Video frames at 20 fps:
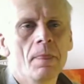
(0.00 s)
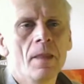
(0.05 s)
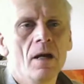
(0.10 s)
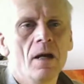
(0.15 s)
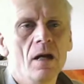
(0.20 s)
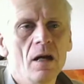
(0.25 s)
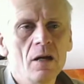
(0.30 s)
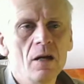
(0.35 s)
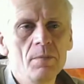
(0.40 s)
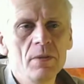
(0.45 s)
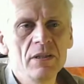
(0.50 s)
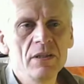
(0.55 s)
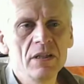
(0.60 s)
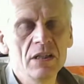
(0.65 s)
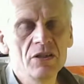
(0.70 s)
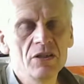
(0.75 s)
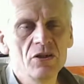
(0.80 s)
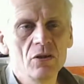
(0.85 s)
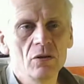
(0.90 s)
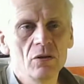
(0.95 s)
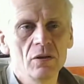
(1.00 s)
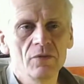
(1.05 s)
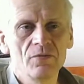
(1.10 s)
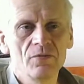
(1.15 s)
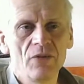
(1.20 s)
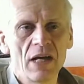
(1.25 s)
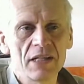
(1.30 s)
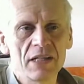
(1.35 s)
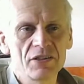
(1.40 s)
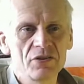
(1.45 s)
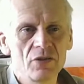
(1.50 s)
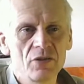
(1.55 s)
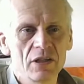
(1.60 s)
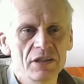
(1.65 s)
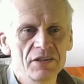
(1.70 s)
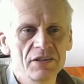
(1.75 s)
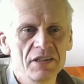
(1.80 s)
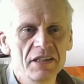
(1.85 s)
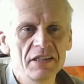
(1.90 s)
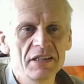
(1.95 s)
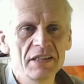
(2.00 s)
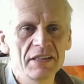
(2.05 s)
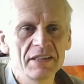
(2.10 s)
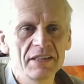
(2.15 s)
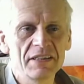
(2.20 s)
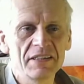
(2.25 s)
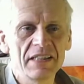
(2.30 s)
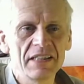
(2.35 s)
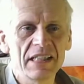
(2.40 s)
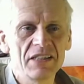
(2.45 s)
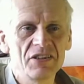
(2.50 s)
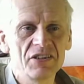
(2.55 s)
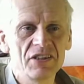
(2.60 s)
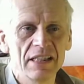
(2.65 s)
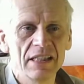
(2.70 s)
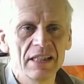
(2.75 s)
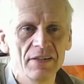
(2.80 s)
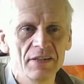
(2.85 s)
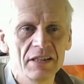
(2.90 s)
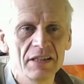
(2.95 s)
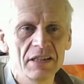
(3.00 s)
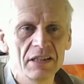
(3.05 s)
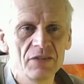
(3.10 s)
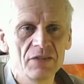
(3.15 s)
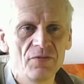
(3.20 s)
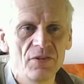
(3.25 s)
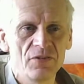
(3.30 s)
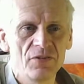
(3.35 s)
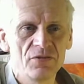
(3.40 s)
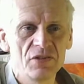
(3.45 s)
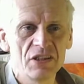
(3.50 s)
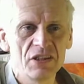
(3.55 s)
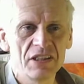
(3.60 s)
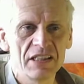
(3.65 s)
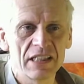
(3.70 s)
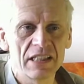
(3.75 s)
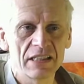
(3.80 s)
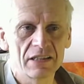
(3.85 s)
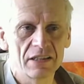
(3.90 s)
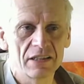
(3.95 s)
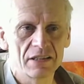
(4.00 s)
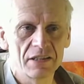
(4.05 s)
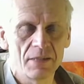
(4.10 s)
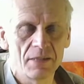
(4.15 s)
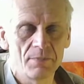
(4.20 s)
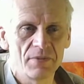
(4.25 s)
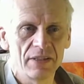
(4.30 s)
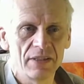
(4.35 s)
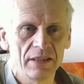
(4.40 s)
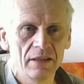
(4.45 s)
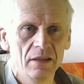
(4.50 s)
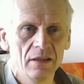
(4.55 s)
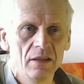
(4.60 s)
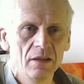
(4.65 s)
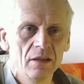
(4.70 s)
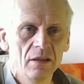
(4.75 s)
Open D tuning, fat strings. This is 16, this is 56 or something.